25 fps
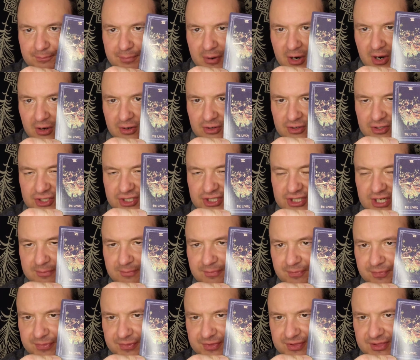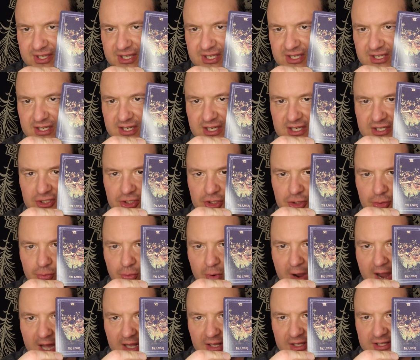partnership, the uh,
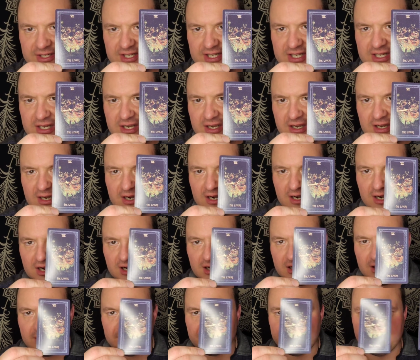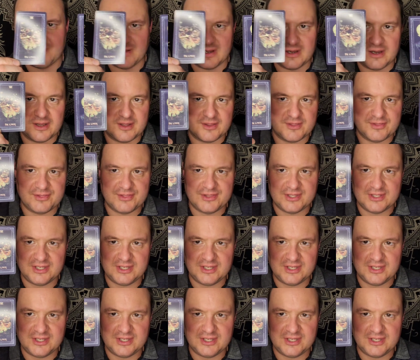duality of uh,